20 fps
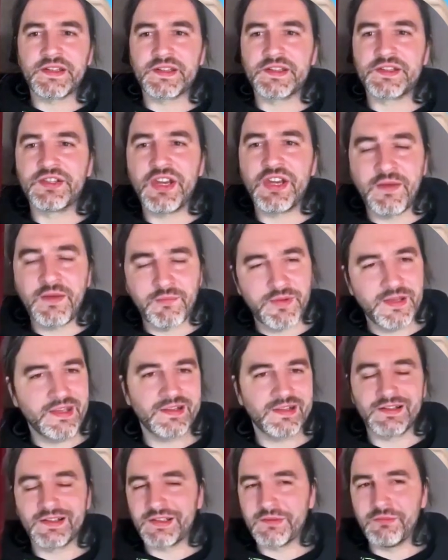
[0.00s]
as
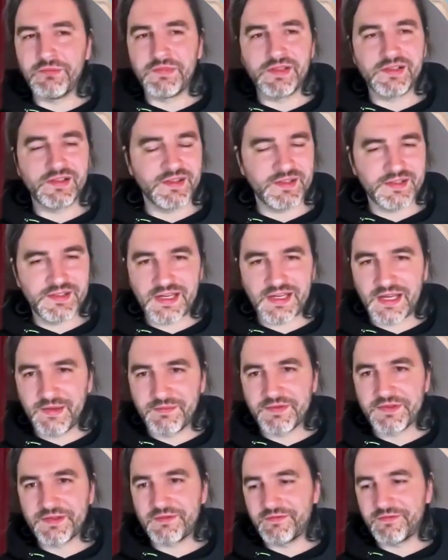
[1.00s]
JPEG like a million
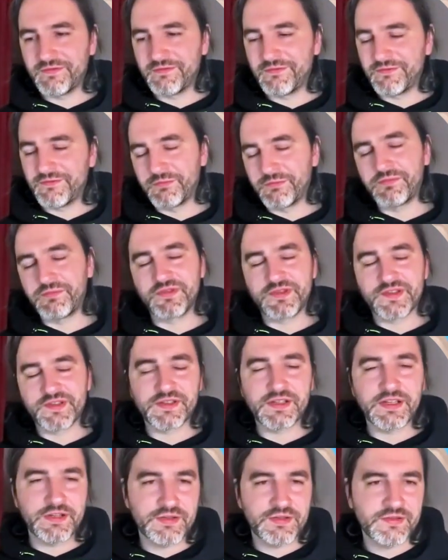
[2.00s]
times, so from
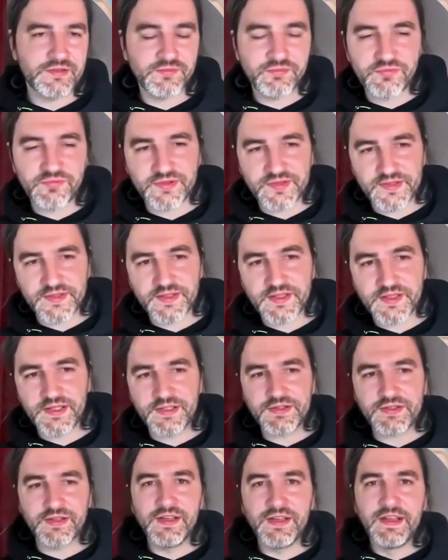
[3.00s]
presentation to
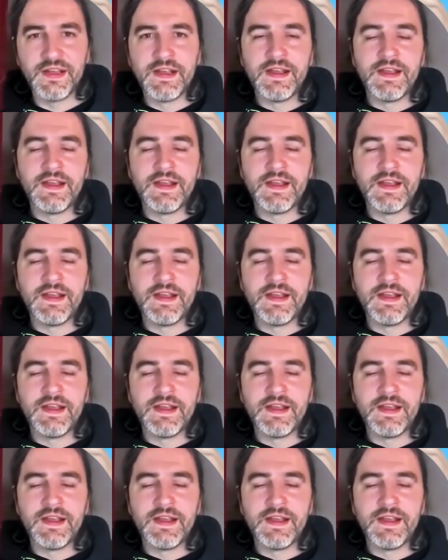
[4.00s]
presentation,